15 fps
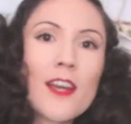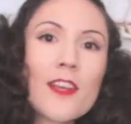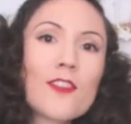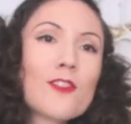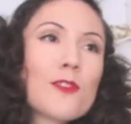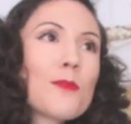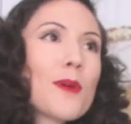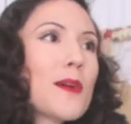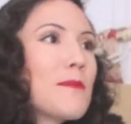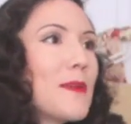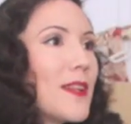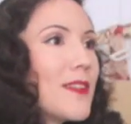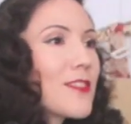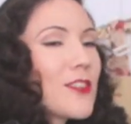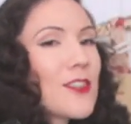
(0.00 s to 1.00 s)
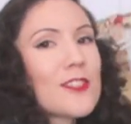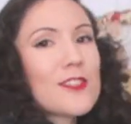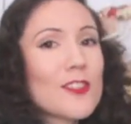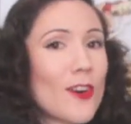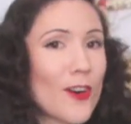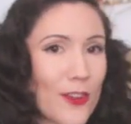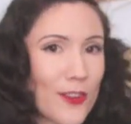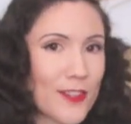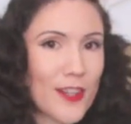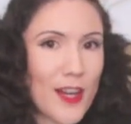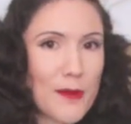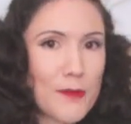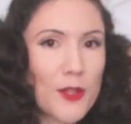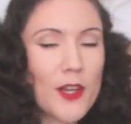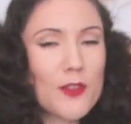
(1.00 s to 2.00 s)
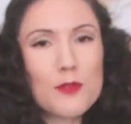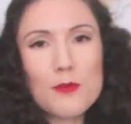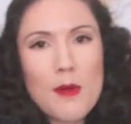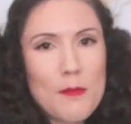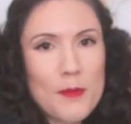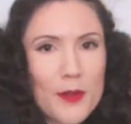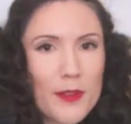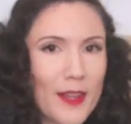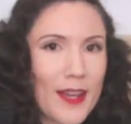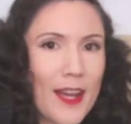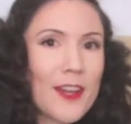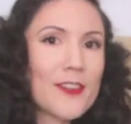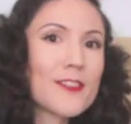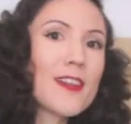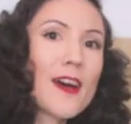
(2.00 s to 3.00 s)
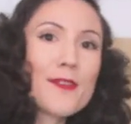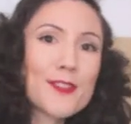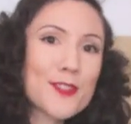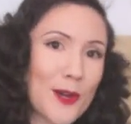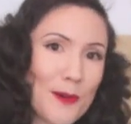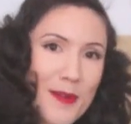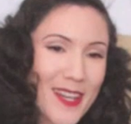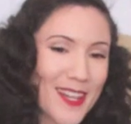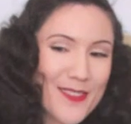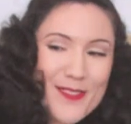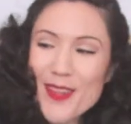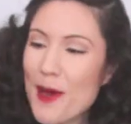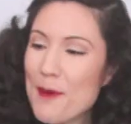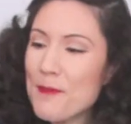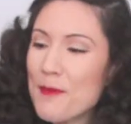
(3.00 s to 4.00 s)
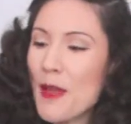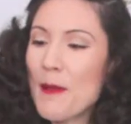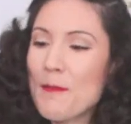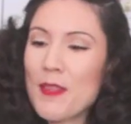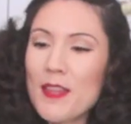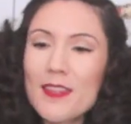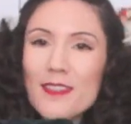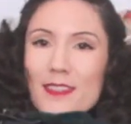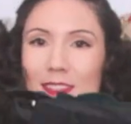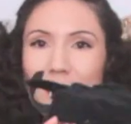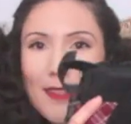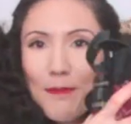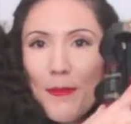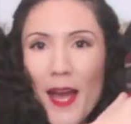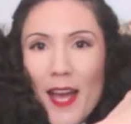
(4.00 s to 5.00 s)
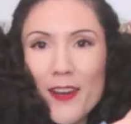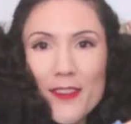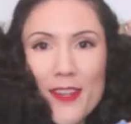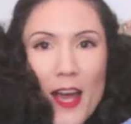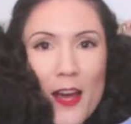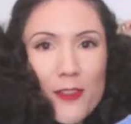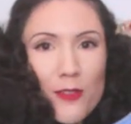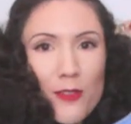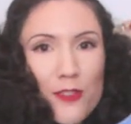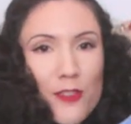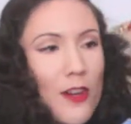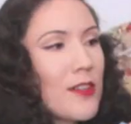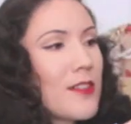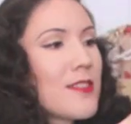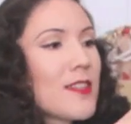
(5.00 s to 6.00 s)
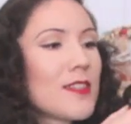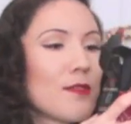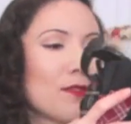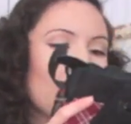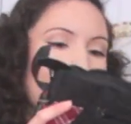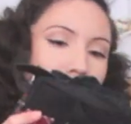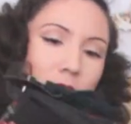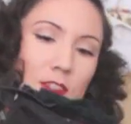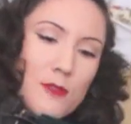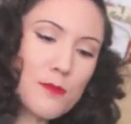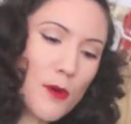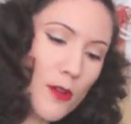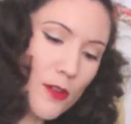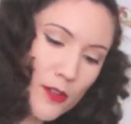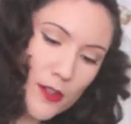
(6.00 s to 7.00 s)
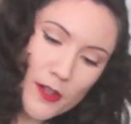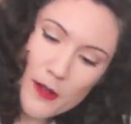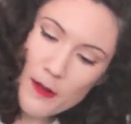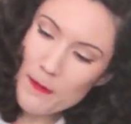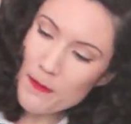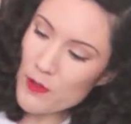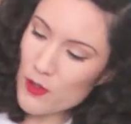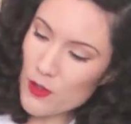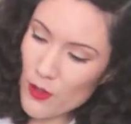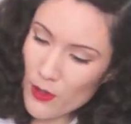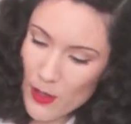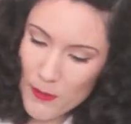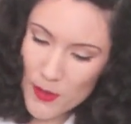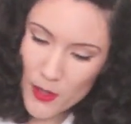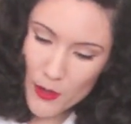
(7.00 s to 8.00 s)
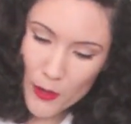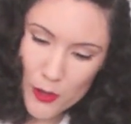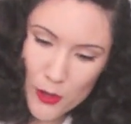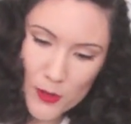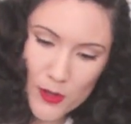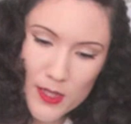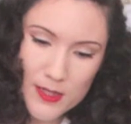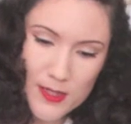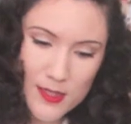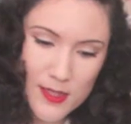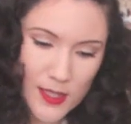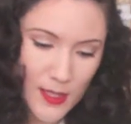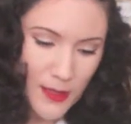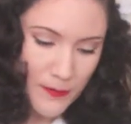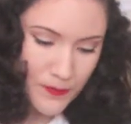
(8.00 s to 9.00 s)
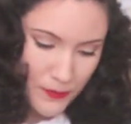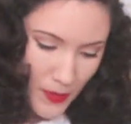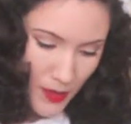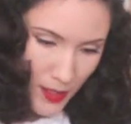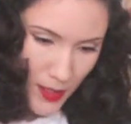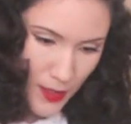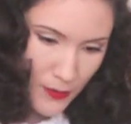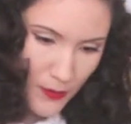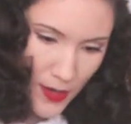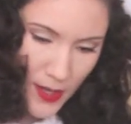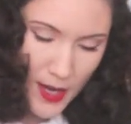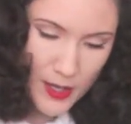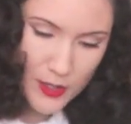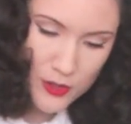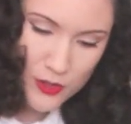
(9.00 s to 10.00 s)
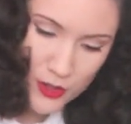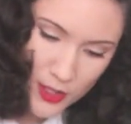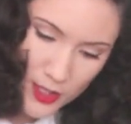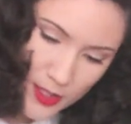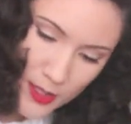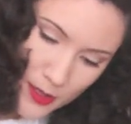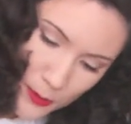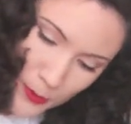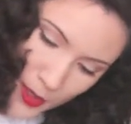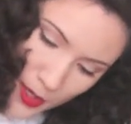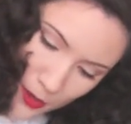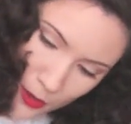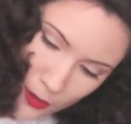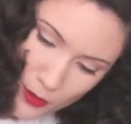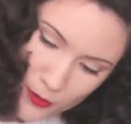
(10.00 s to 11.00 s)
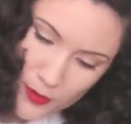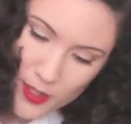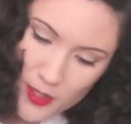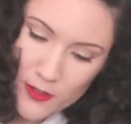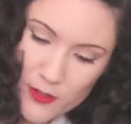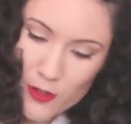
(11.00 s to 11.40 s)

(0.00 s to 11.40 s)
I used to wear mini skirts all the time. You guys remember, like I used to have so many of them. This is the pile now, so it's gotten significantly smaller. So let me go through it and see if I actually wear all of these.